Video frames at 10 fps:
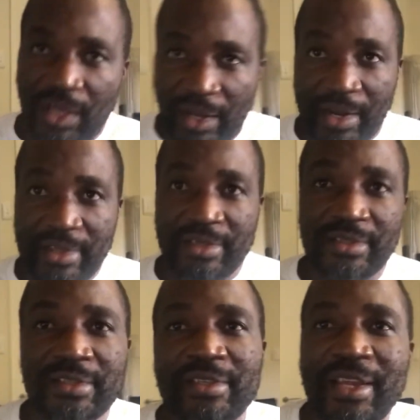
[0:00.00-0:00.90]
Hi, this
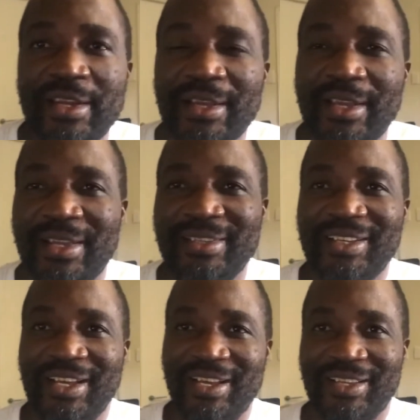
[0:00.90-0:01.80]
is Stan again.
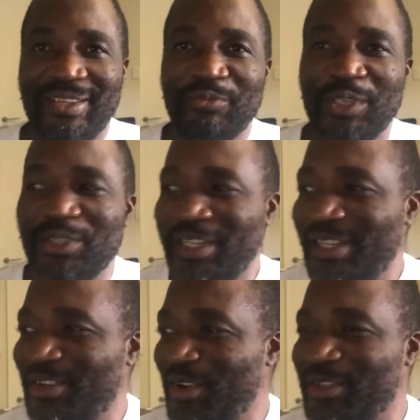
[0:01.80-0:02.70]
Uh, we're still
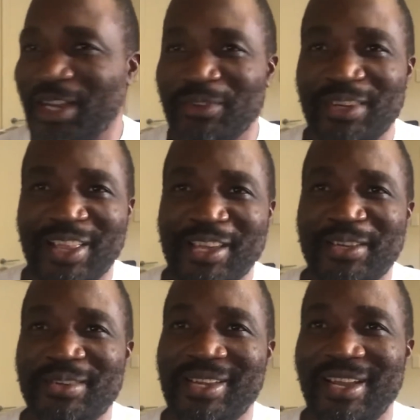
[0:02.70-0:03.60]
in lockdown. I think
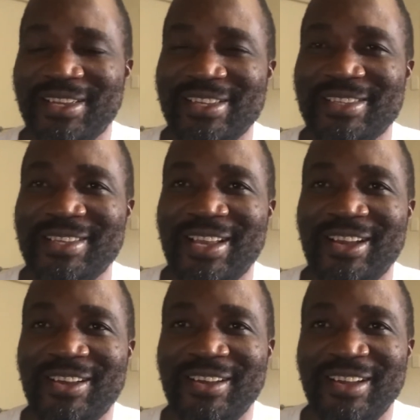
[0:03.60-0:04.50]
today is
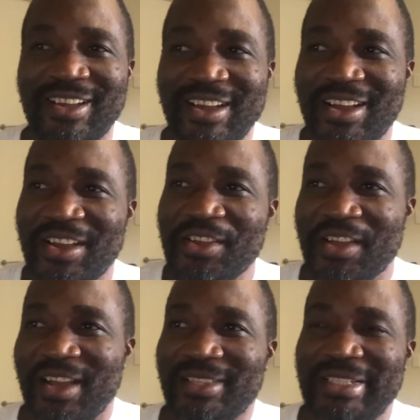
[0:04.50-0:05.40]
uh,
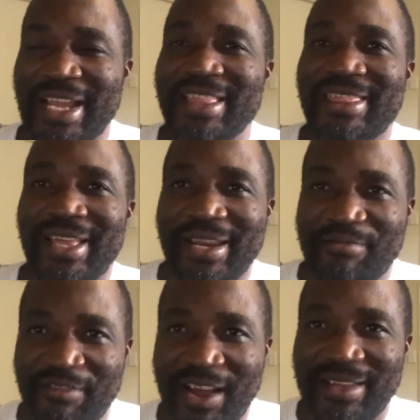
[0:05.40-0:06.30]
a day
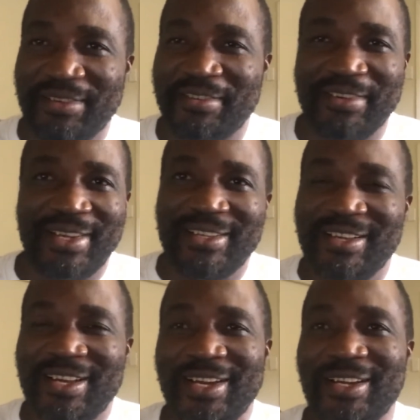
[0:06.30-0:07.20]
thirty-five.
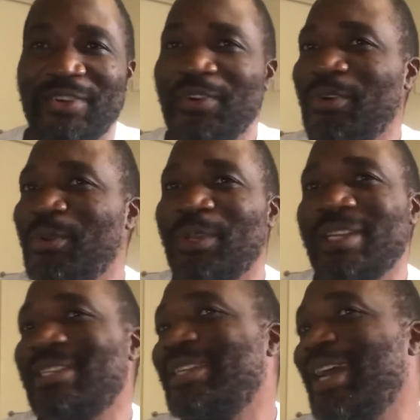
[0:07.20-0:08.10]
I don't know. You
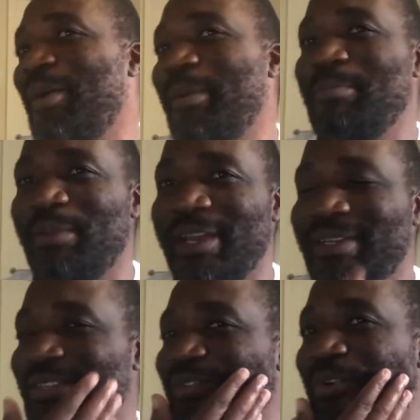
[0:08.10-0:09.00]
can see how my beard
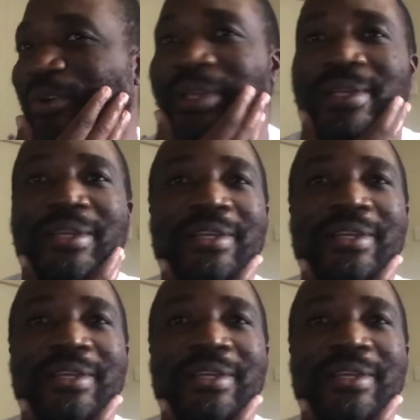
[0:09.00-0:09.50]
is growing.